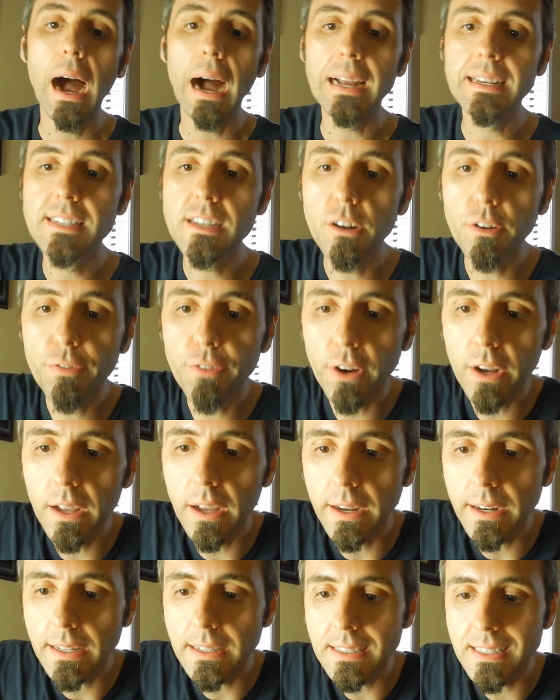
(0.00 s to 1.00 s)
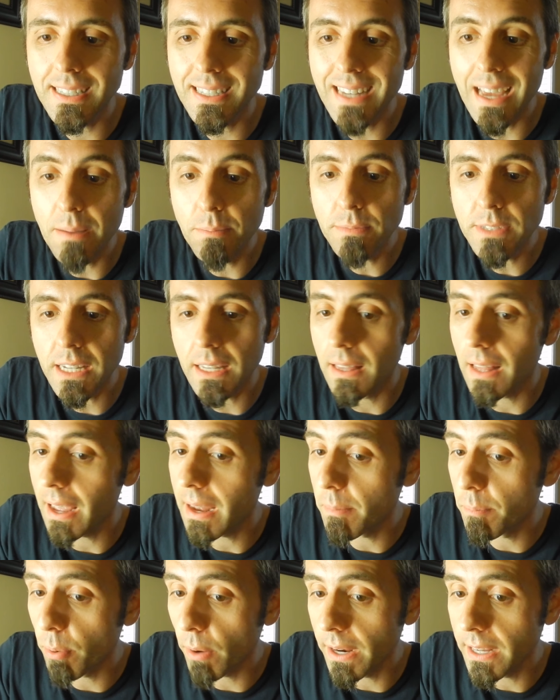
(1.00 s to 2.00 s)
ideal for cutting stems and
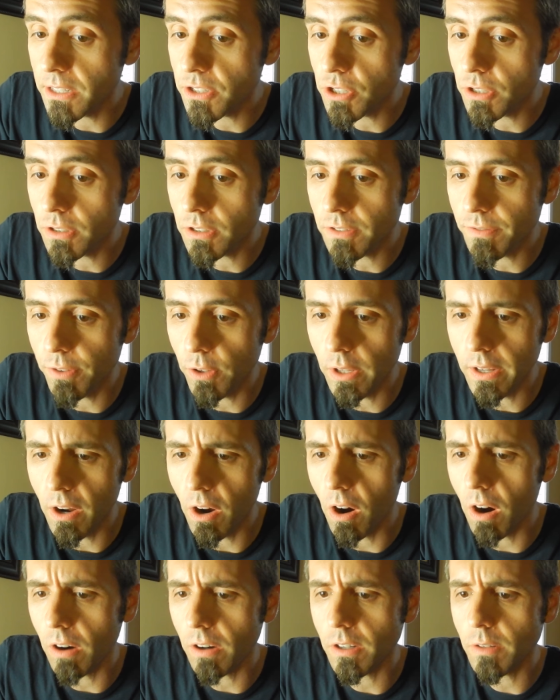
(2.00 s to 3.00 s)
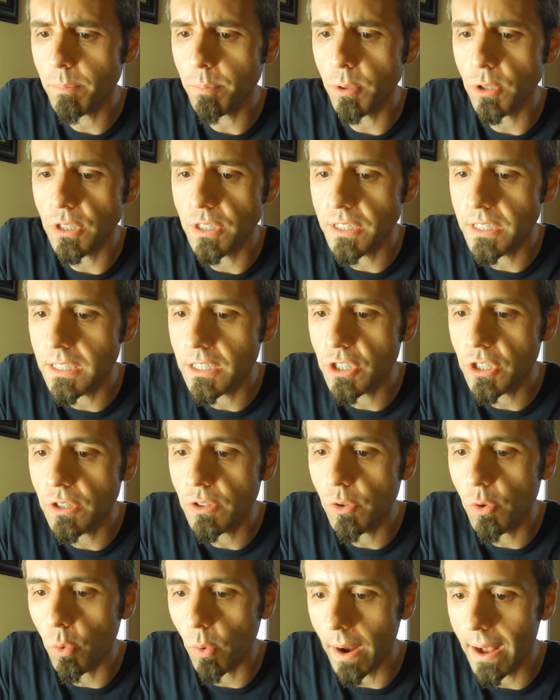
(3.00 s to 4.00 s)
light branches, fully hardened
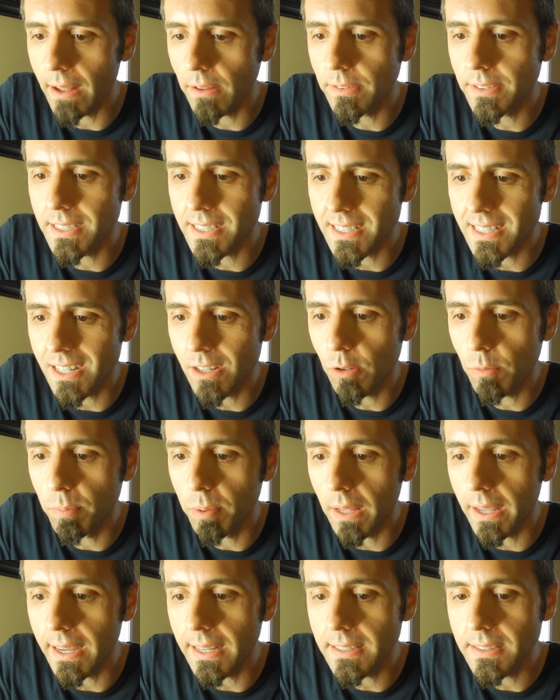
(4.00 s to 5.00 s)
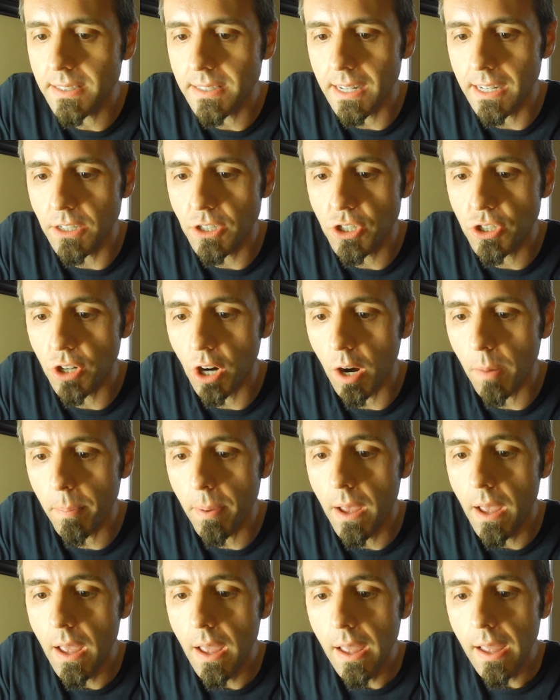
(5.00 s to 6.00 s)
precision ground steel blade stays sharp
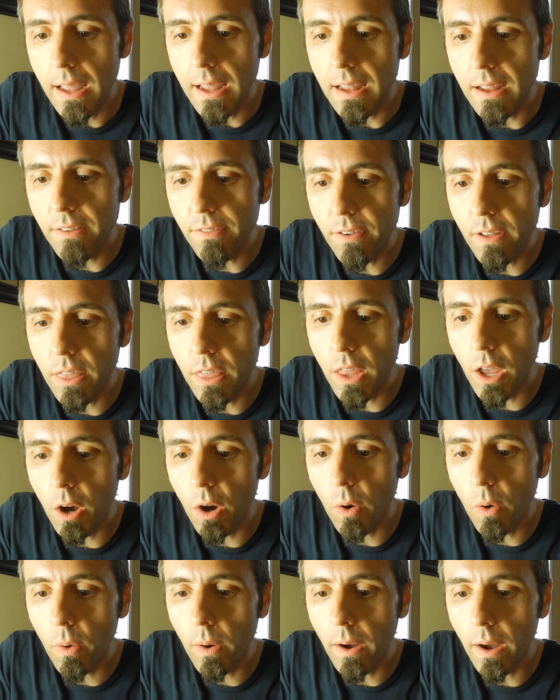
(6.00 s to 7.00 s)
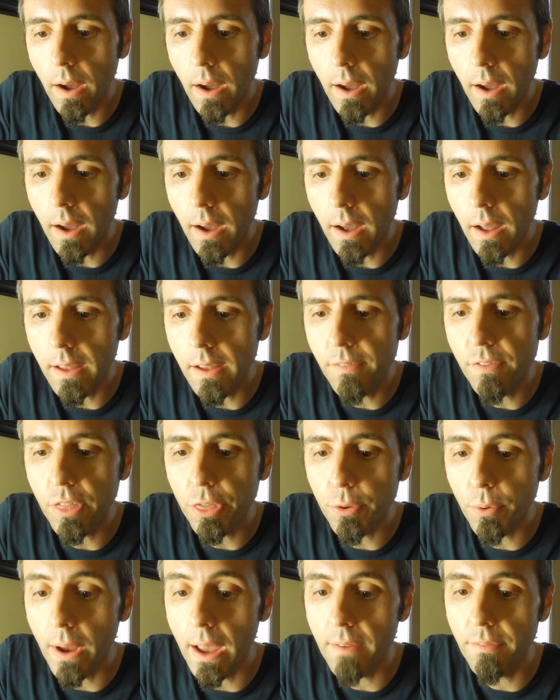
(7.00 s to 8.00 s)
even
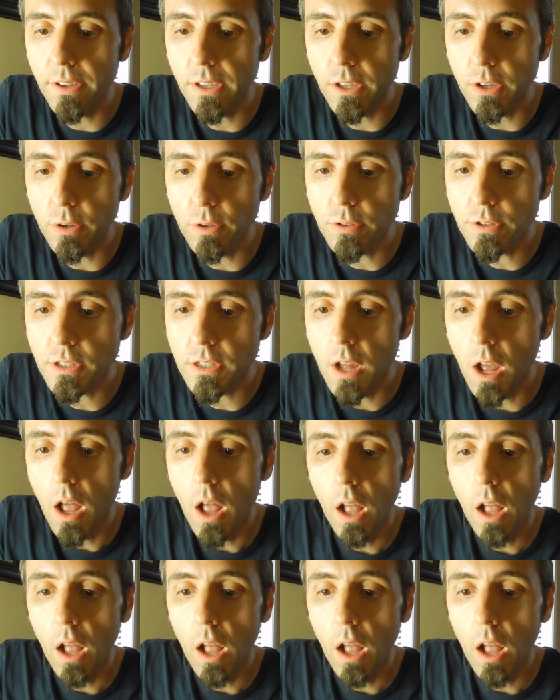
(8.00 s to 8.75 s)
through heavy use.